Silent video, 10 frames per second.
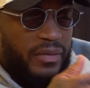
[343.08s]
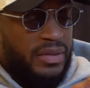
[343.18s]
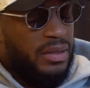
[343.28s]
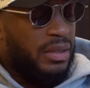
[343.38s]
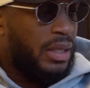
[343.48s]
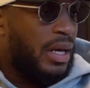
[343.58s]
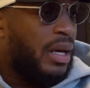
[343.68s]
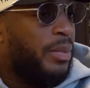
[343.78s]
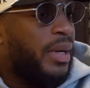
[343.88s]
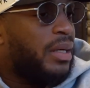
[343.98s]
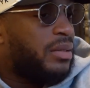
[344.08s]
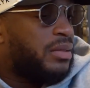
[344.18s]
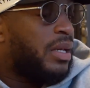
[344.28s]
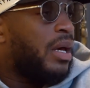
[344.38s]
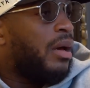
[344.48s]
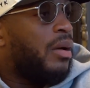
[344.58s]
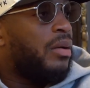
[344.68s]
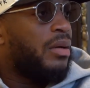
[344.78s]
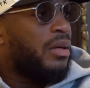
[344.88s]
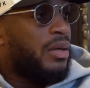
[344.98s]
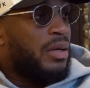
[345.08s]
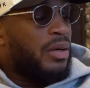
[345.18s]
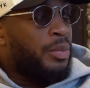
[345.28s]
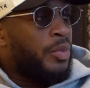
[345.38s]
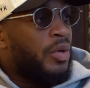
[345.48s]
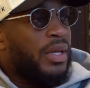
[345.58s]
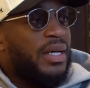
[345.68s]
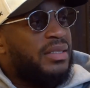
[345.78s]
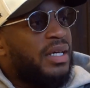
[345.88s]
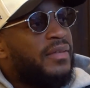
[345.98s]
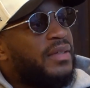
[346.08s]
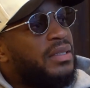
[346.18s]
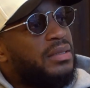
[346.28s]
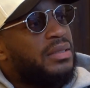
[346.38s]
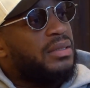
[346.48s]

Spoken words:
obviously, your linebackers now are more like safeties.